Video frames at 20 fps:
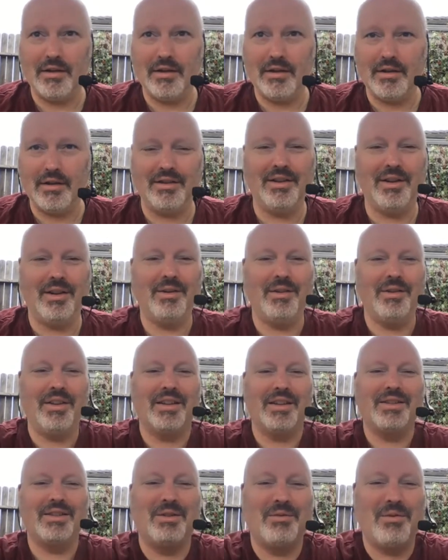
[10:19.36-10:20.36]
you know
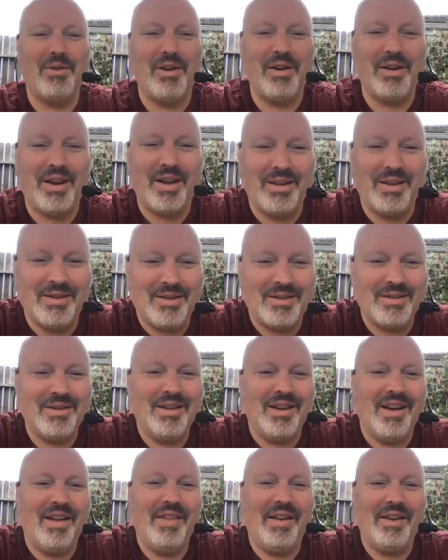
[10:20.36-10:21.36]
that's sort of where it ends,
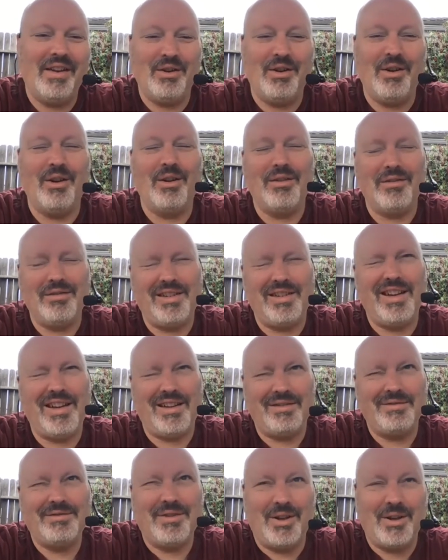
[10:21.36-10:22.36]
and then yeah. you know, yeah,
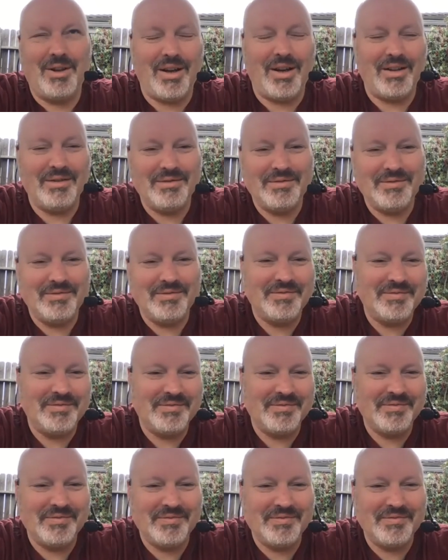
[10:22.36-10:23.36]
okay.
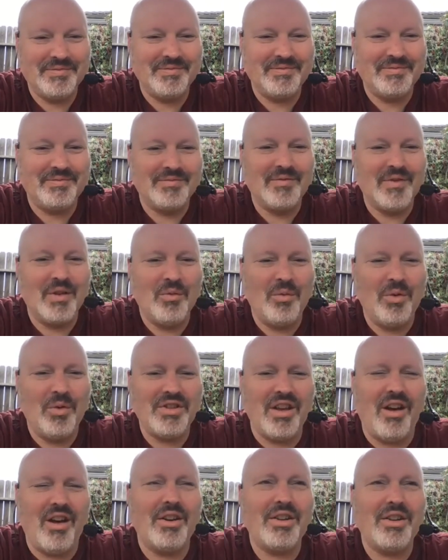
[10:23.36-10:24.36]
What's
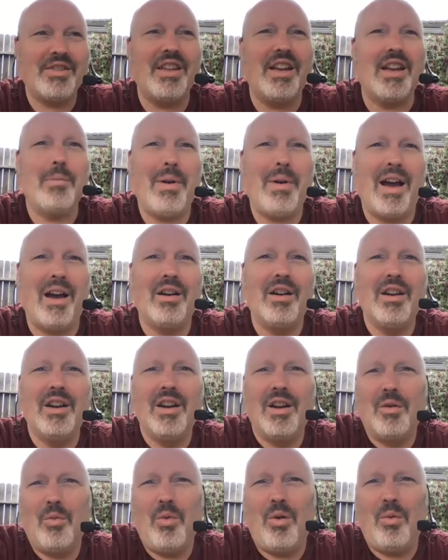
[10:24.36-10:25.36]
the yeah. hardest thing about
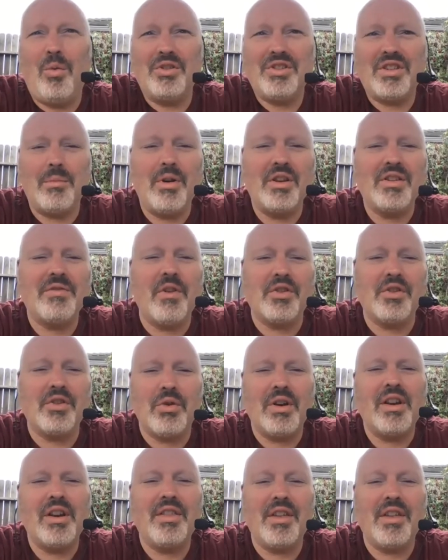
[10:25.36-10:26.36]
what, What's the most
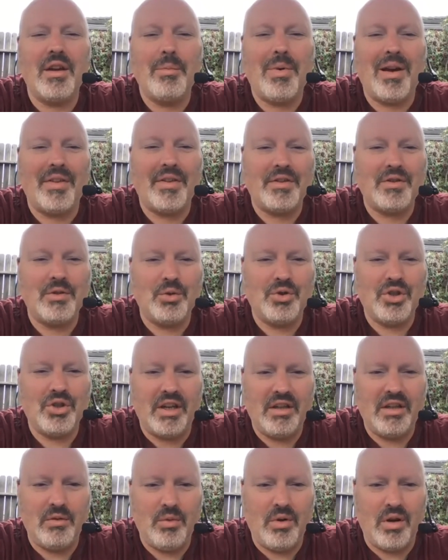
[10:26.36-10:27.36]
frustrating thing about the tool
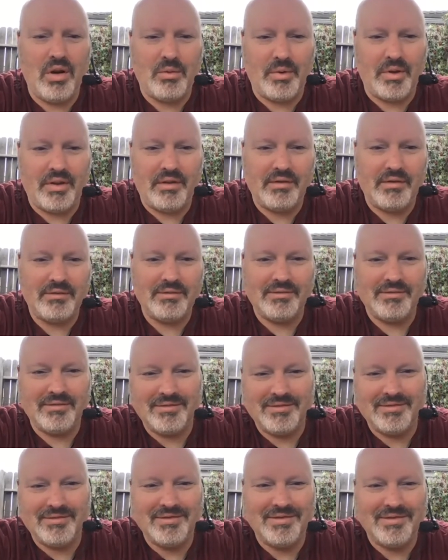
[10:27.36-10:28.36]
chain you work with?
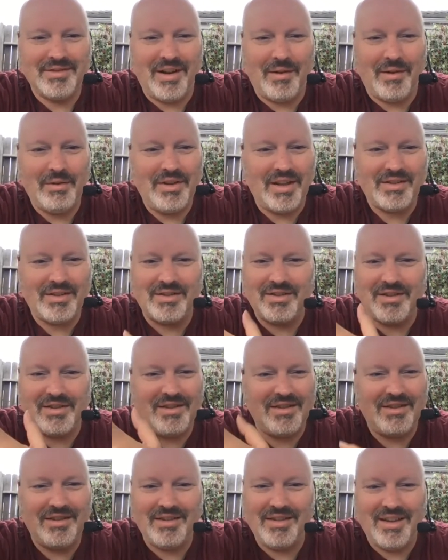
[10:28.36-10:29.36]
I mean, that's
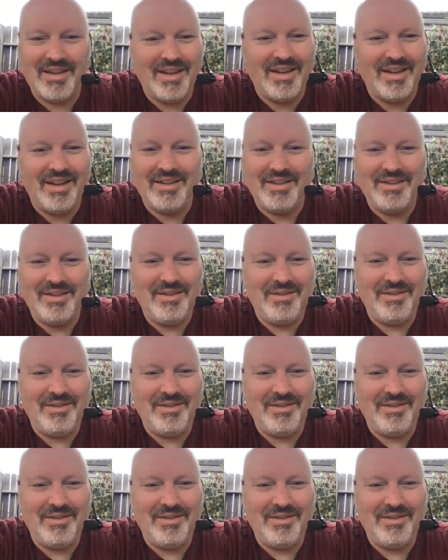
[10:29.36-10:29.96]
you.